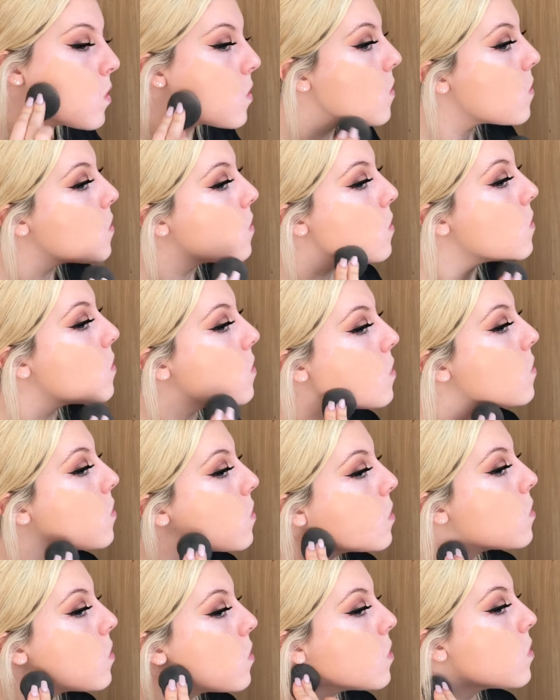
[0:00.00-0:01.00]
True Match
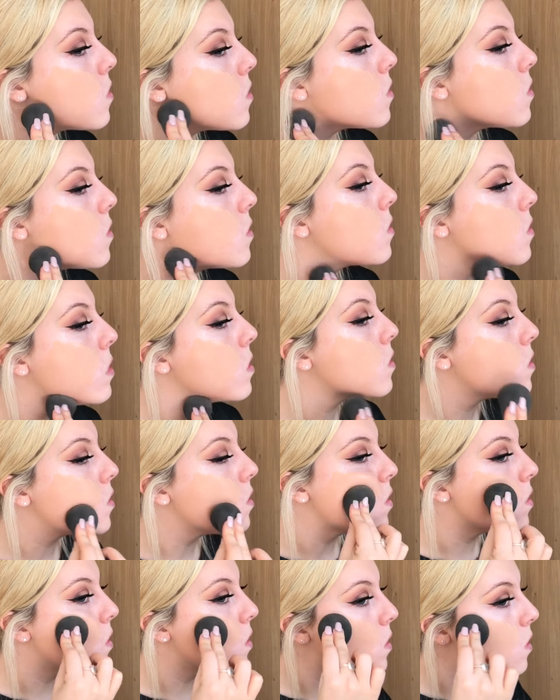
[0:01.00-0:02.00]
in the shade
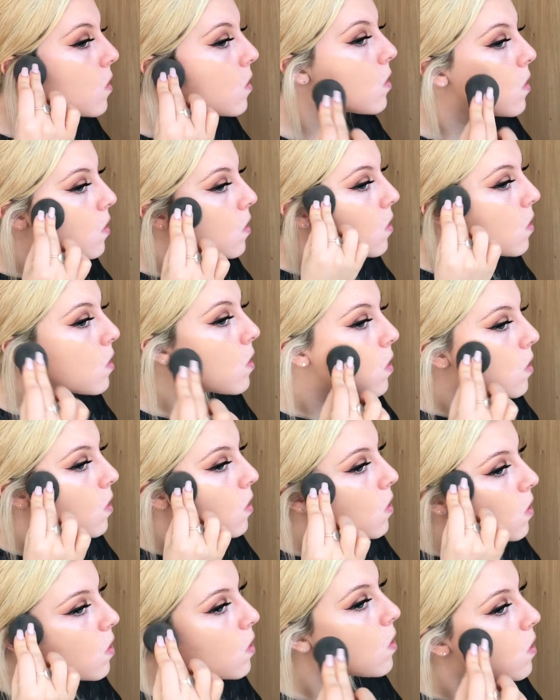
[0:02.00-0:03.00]
Creamy Beige, and the
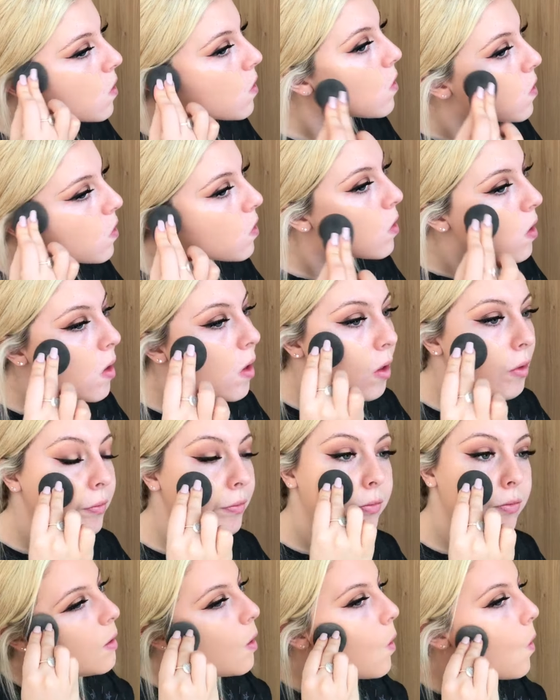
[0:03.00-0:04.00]
other one is Clinique
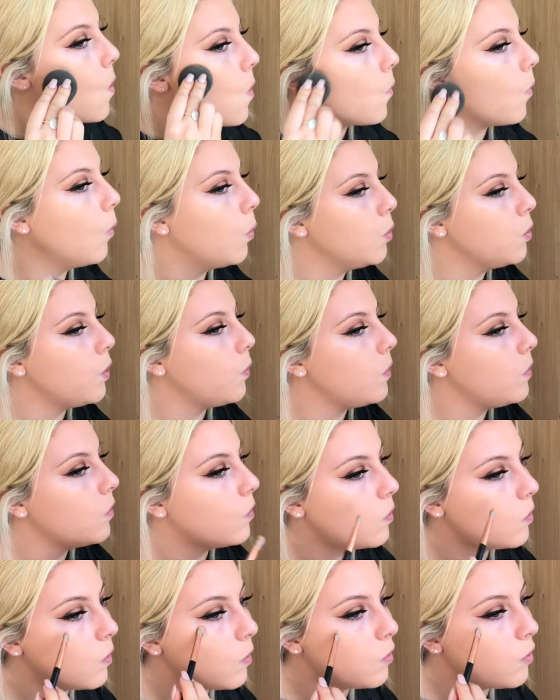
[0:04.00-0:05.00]
Beyond Perfecting
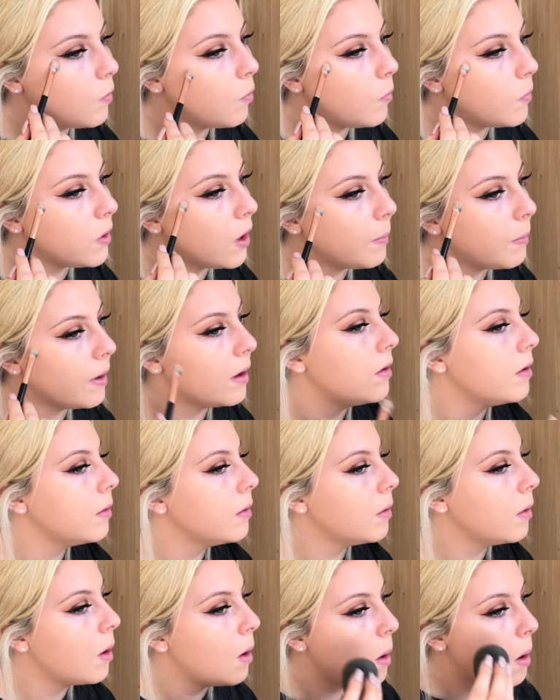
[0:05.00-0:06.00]
in the shade
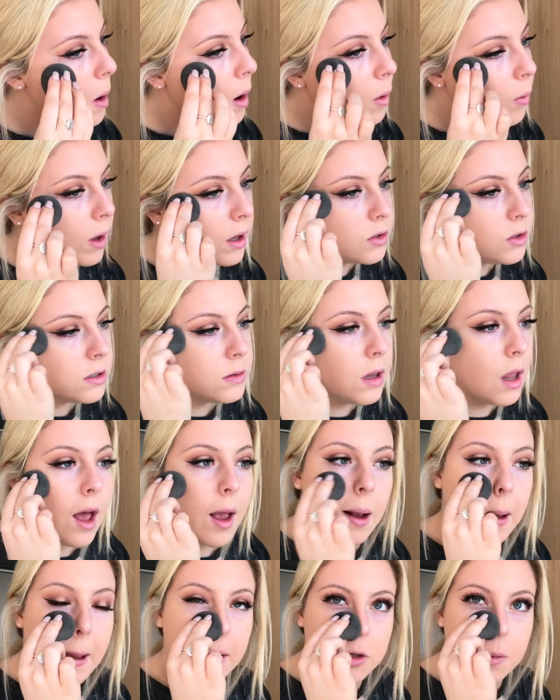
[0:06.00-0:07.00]
6
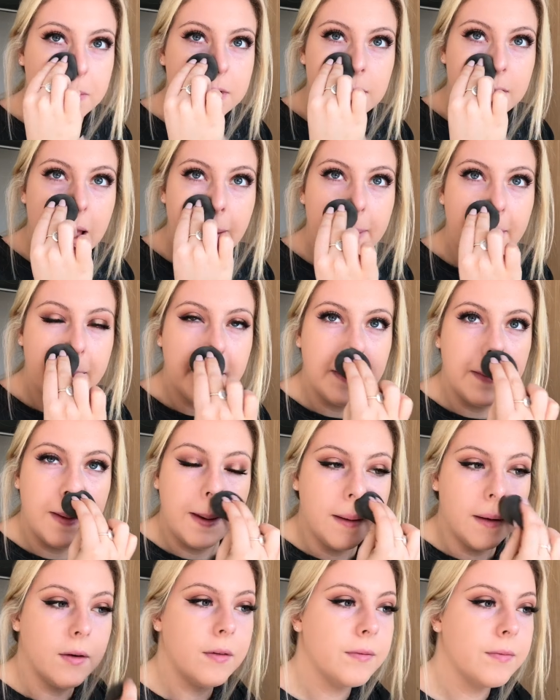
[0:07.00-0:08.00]
Ivory. So I applied
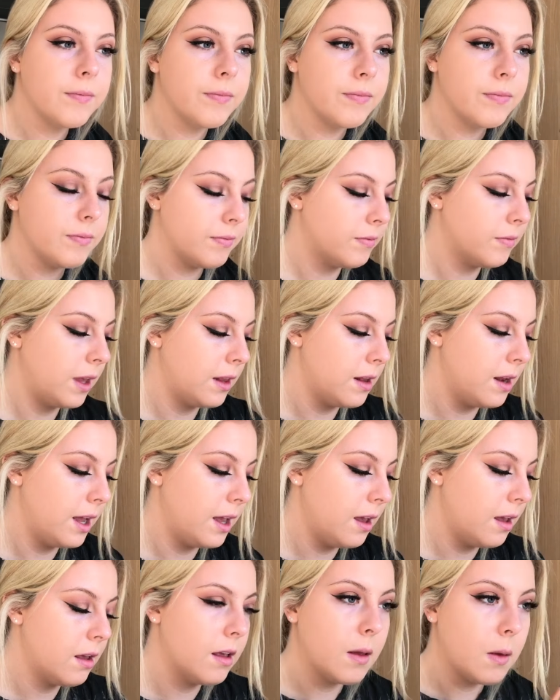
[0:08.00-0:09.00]
this with a brush and
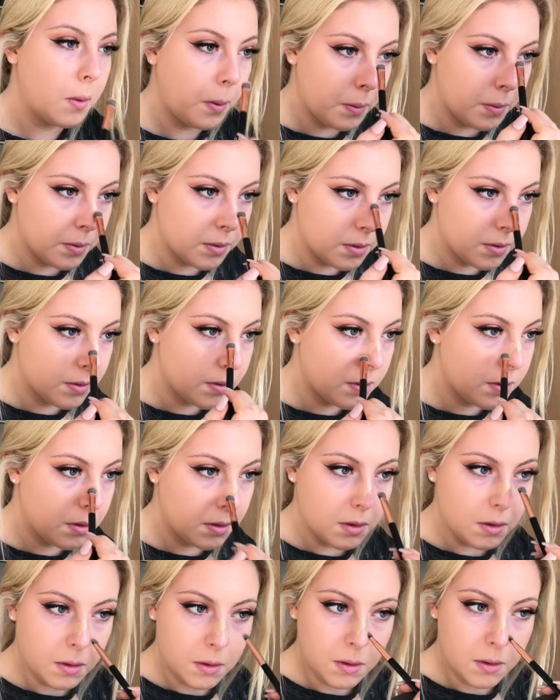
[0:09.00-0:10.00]
blended out with a
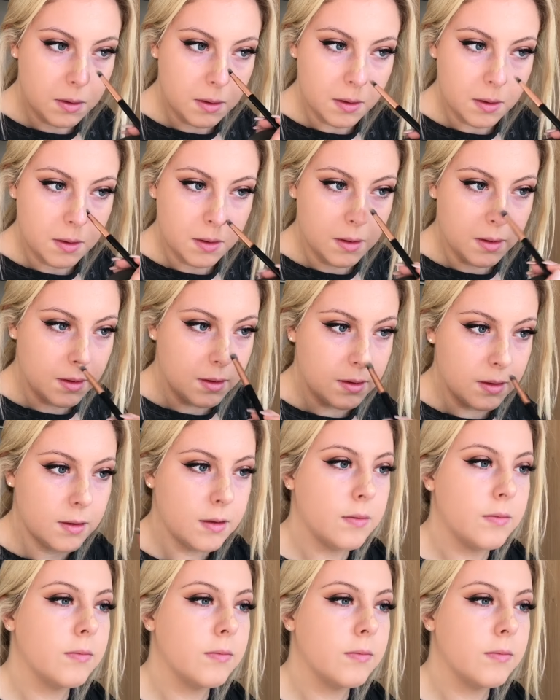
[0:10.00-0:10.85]
beauty blender.